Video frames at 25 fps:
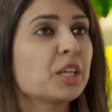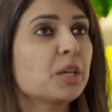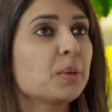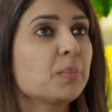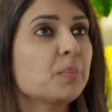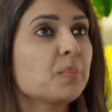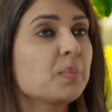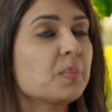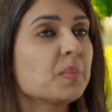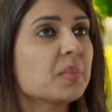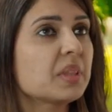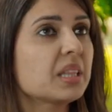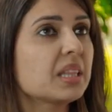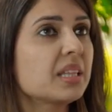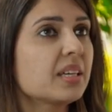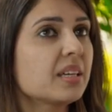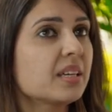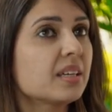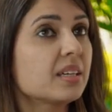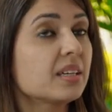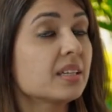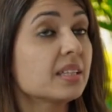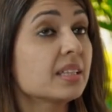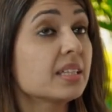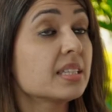Kim,
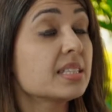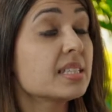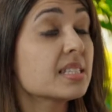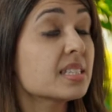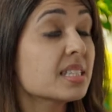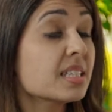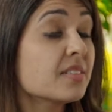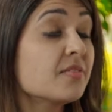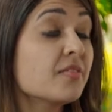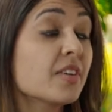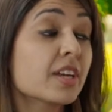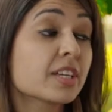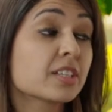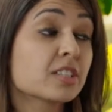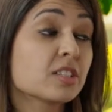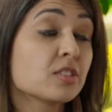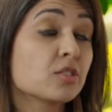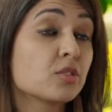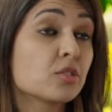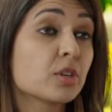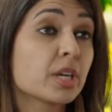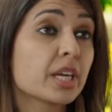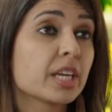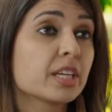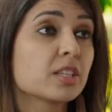the
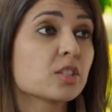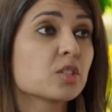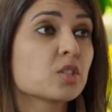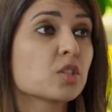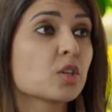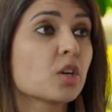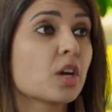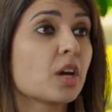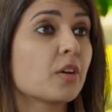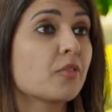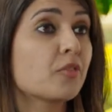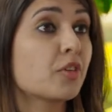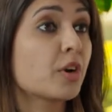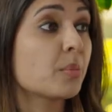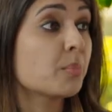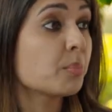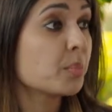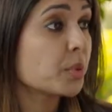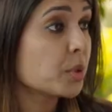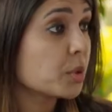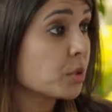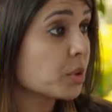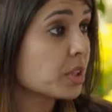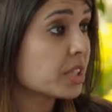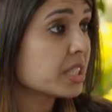disinfectant range from
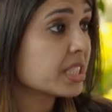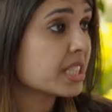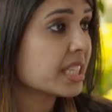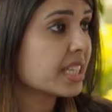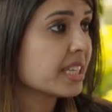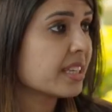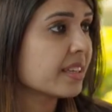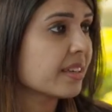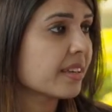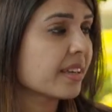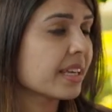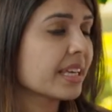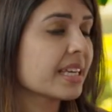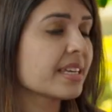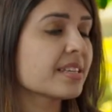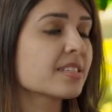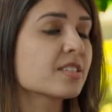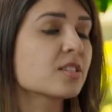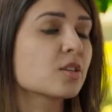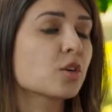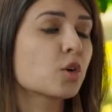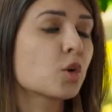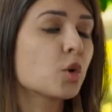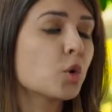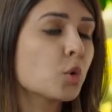Purity is
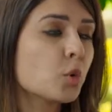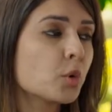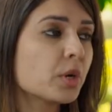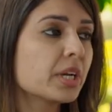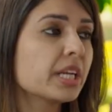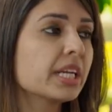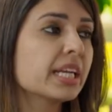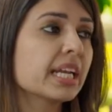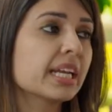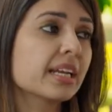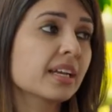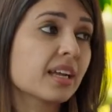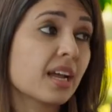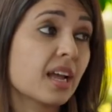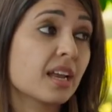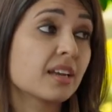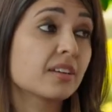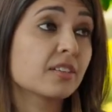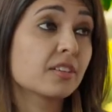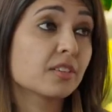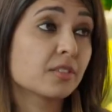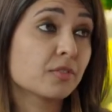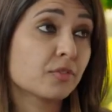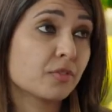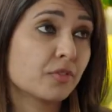chlorine and
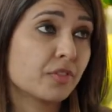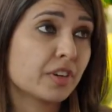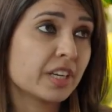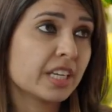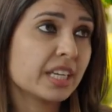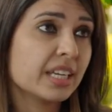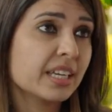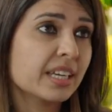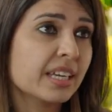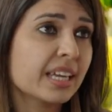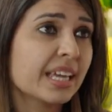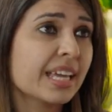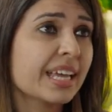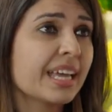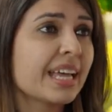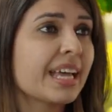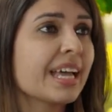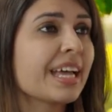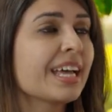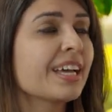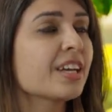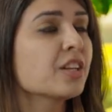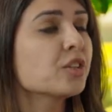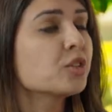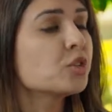colourant free.
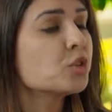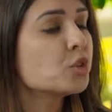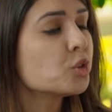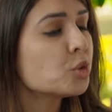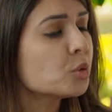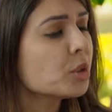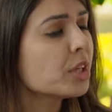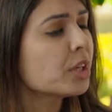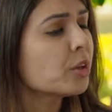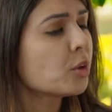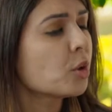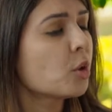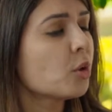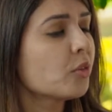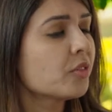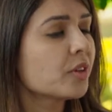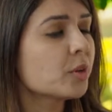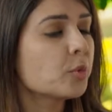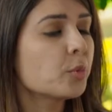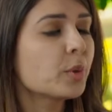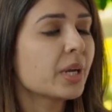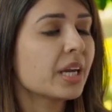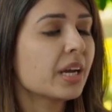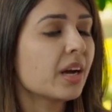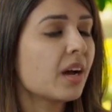During
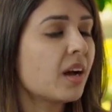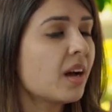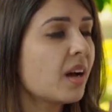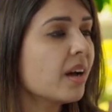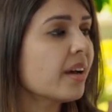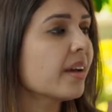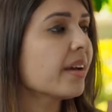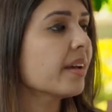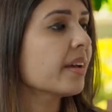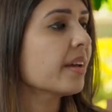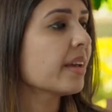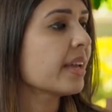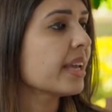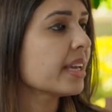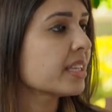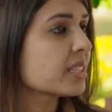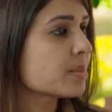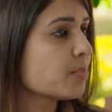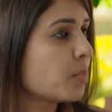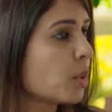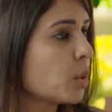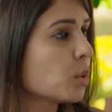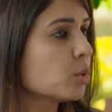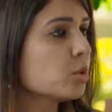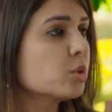COVID, we are
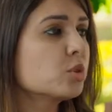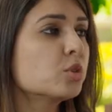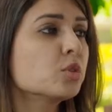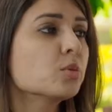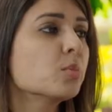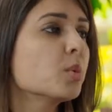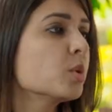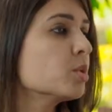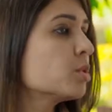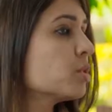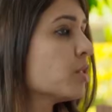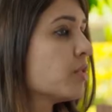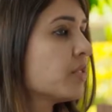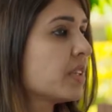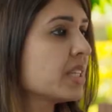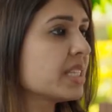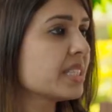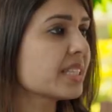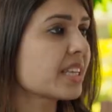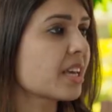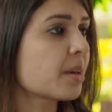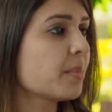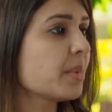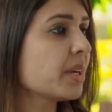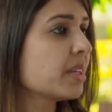exposed to most of these
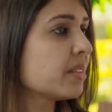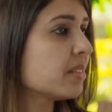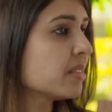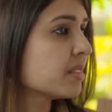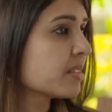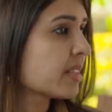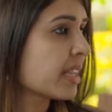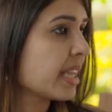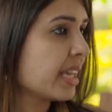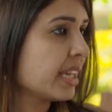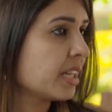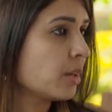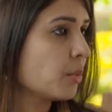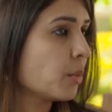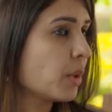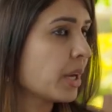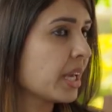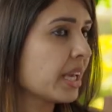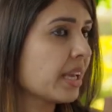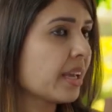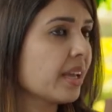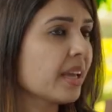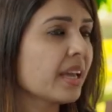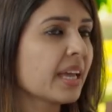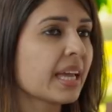chemicals
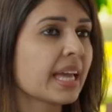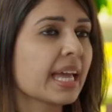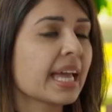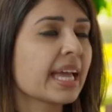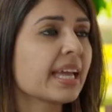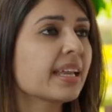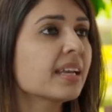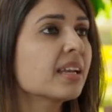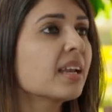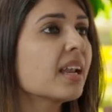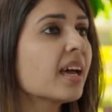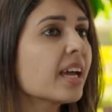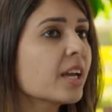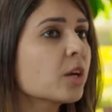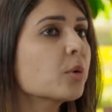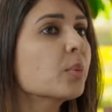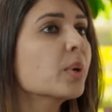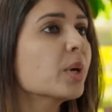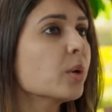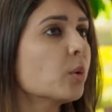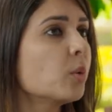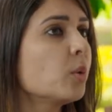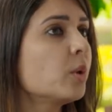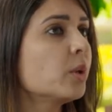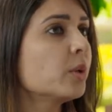anyway, and like
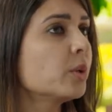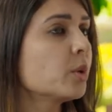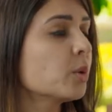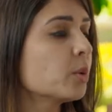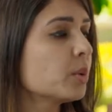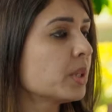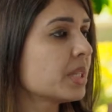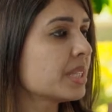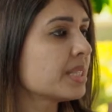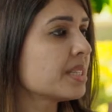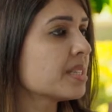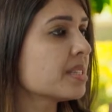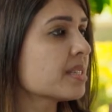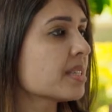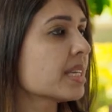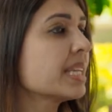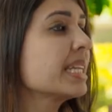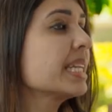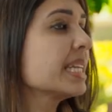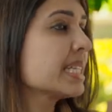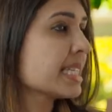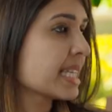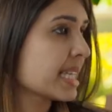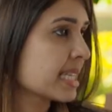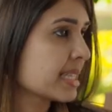we all know, this is a
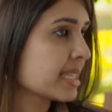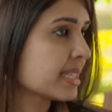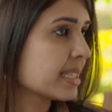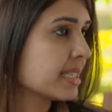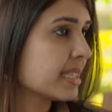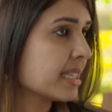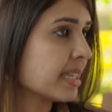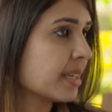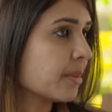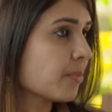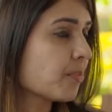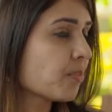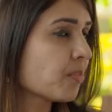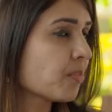necessity.